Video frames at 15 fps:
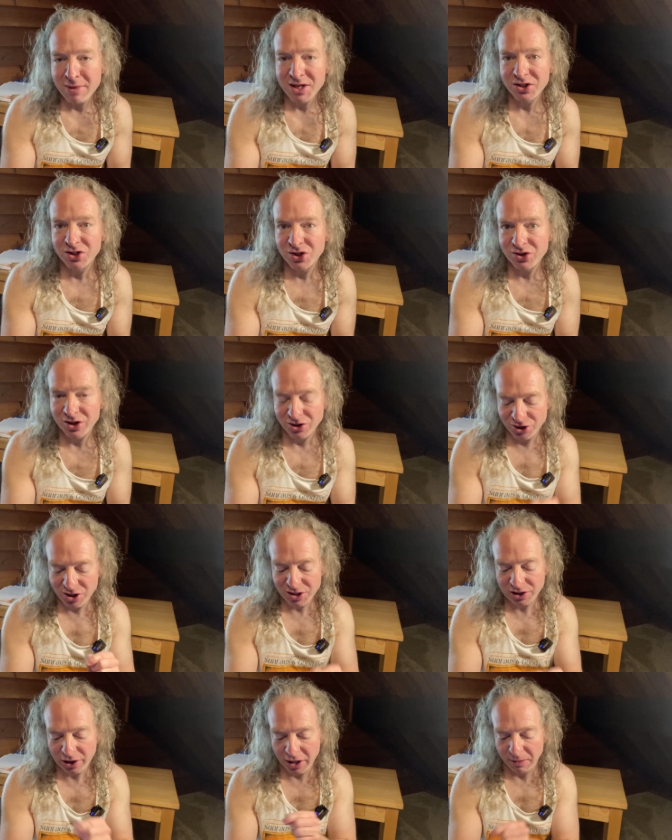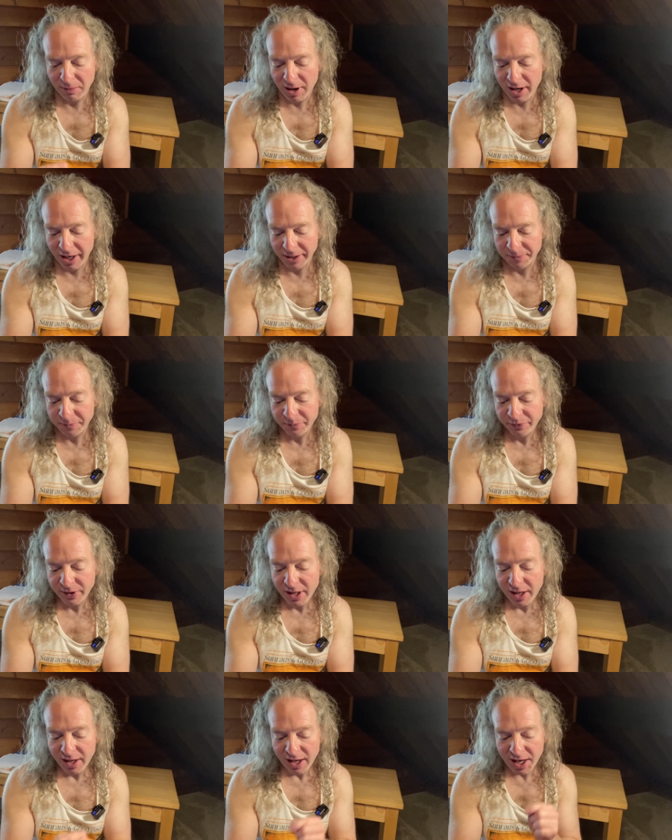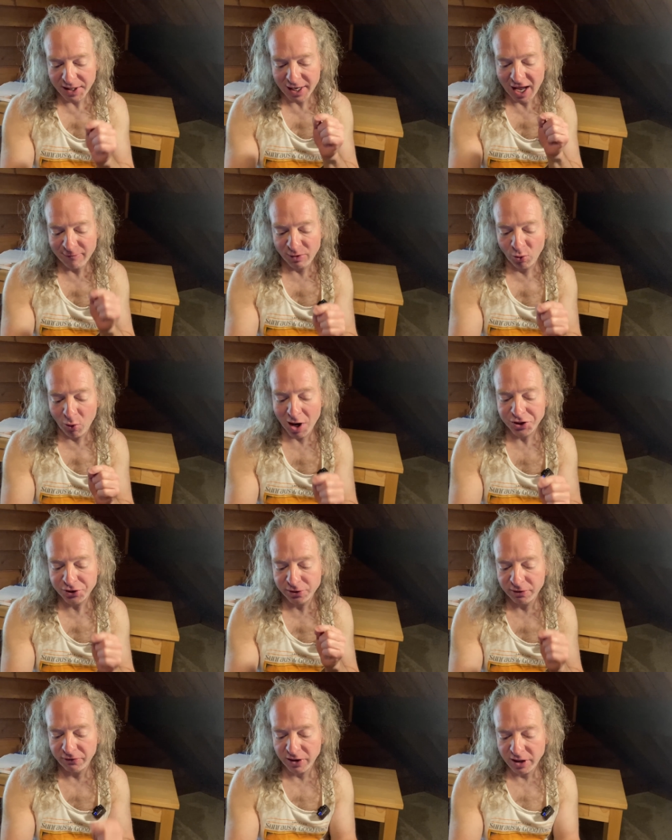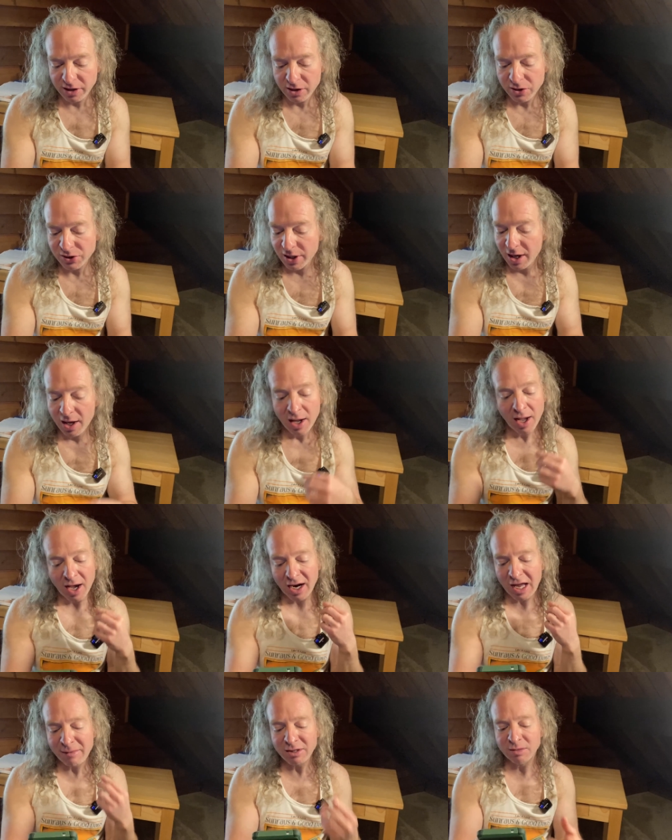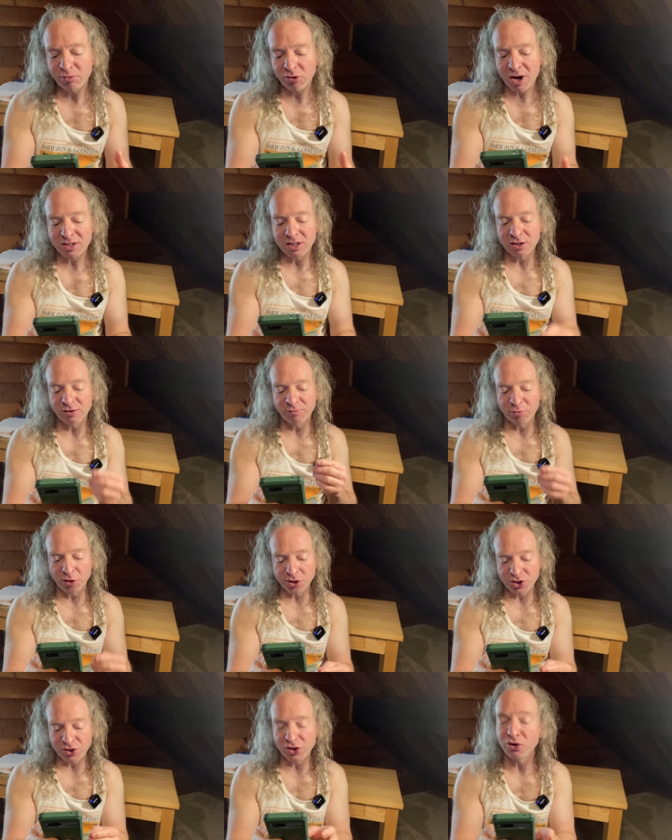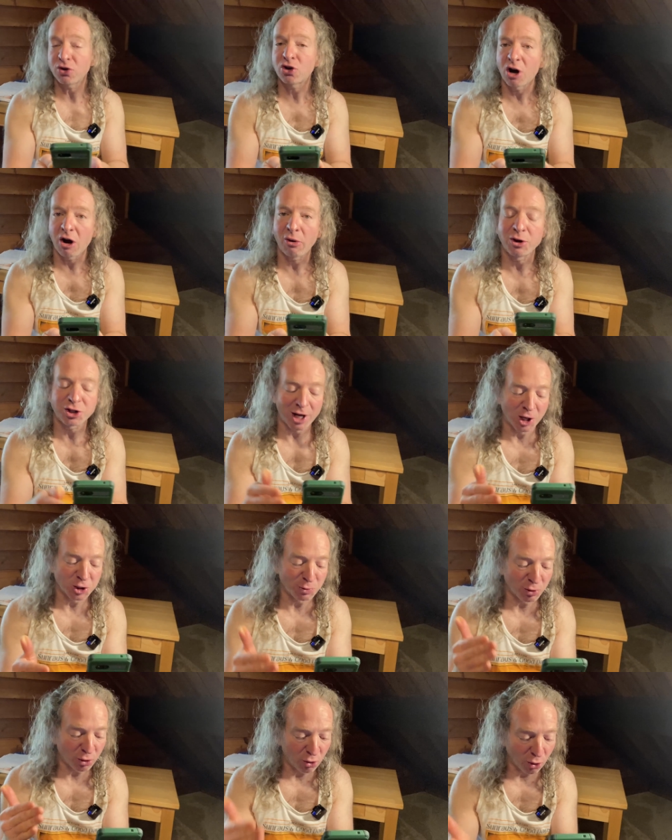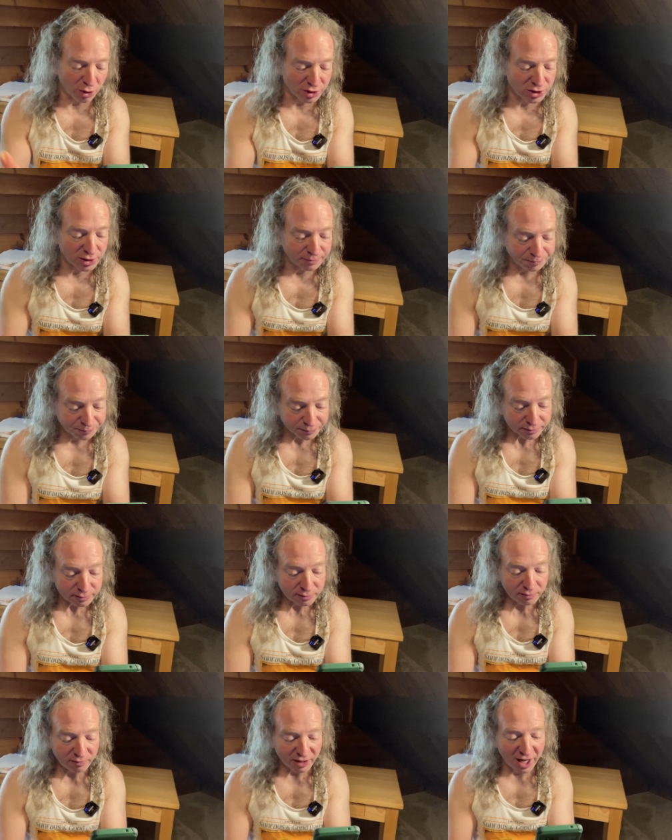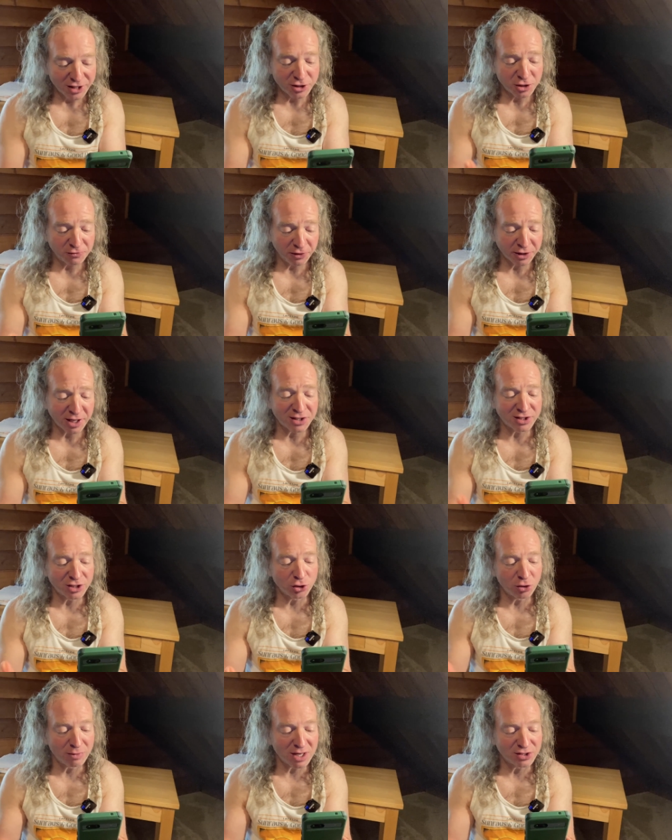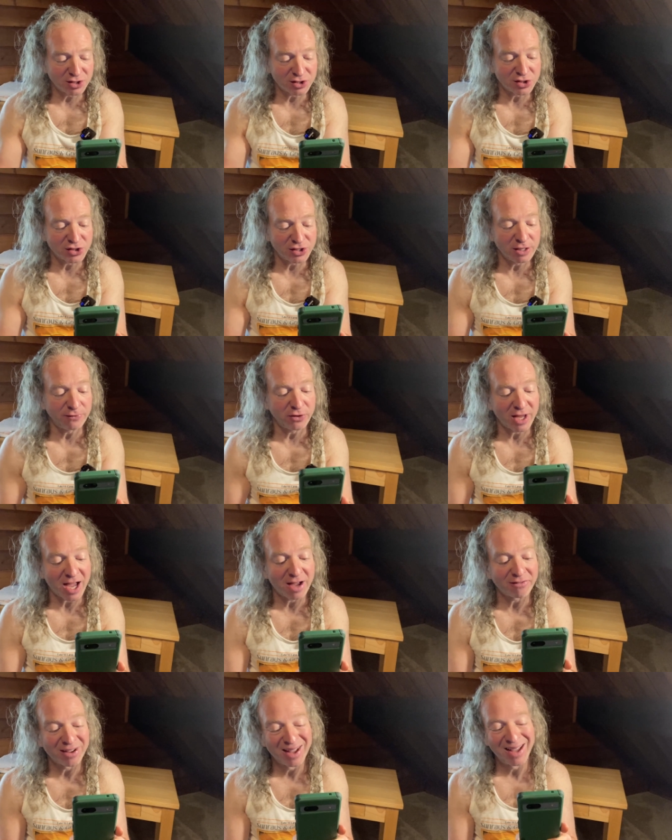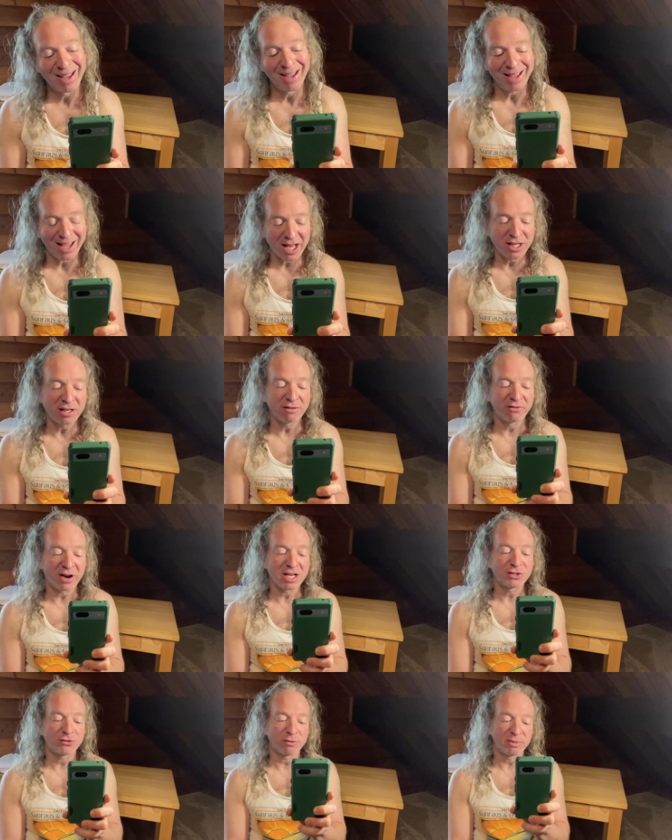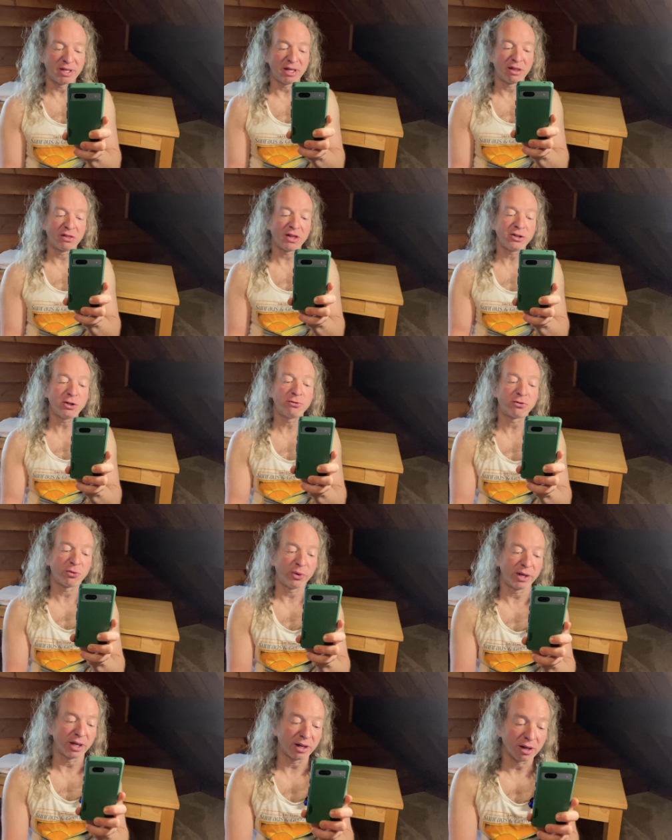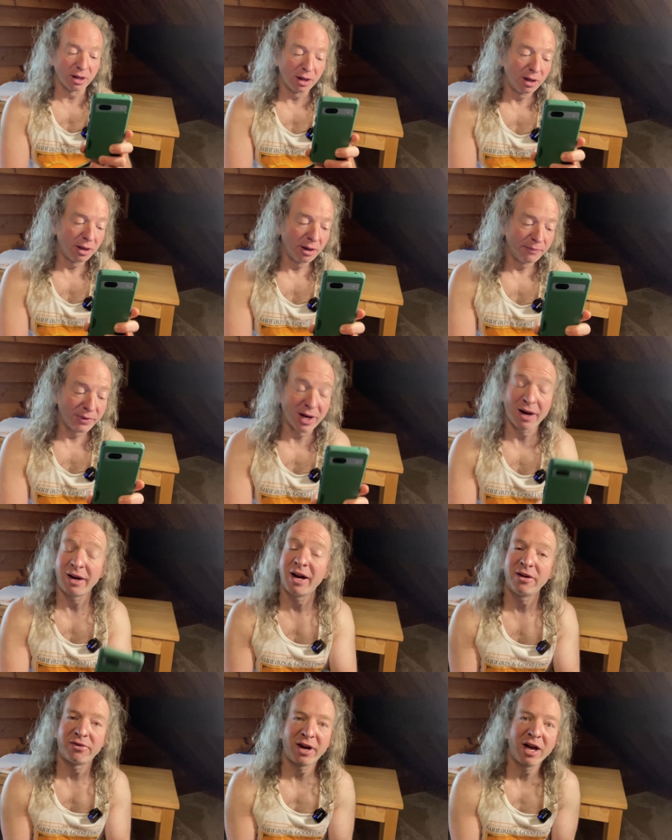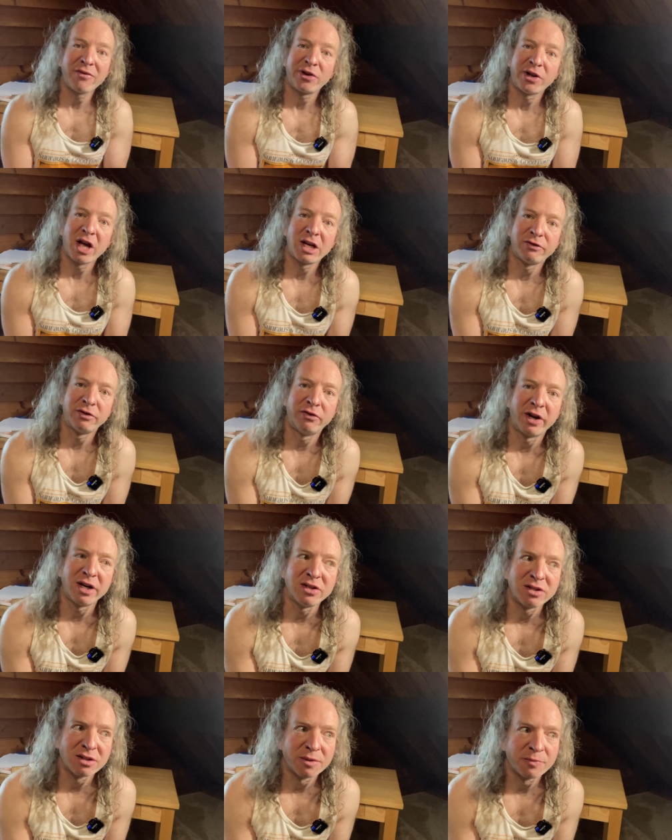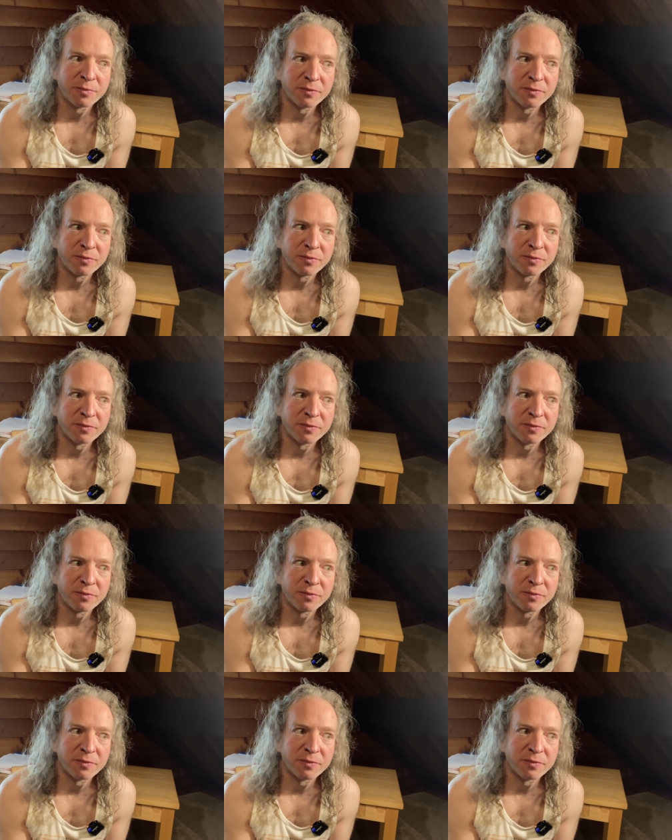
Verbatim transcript: messages just like mine, and I have been watching your videos, and I'm in the process of purchasing your college algebra course. I just figured I'd send you a message and see if you have any advice for me. Thank you for reading. Yeah, I have, I have a lot of advice.